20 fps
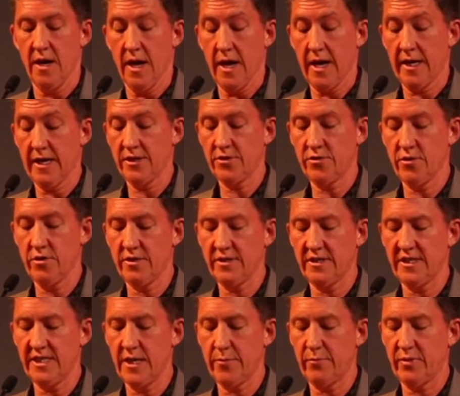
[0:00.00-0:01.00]
and I turn to
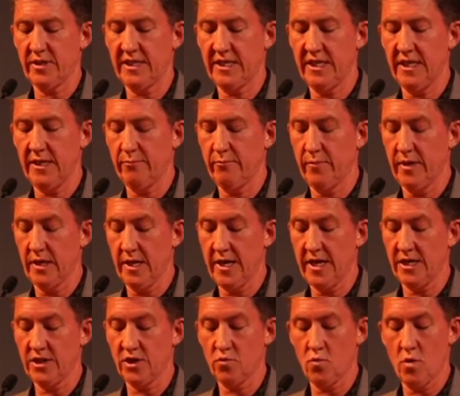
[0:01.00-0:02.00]
see a petite,
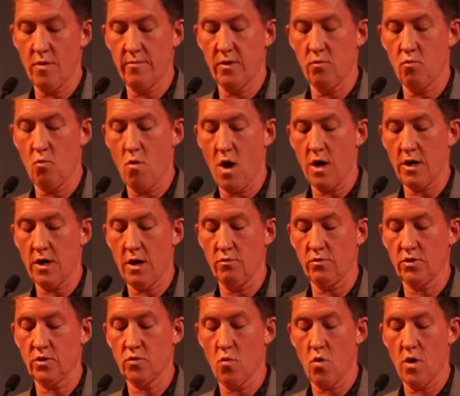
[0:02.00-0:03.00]
middle-aged woman walk out
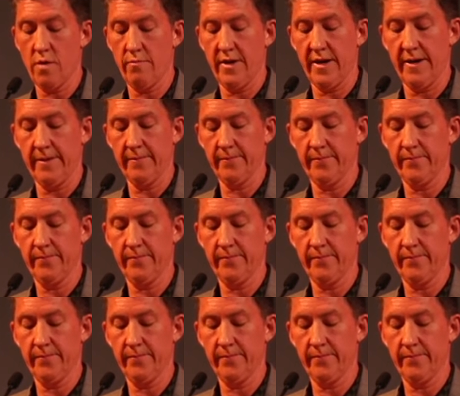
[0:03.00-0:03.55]
toward me.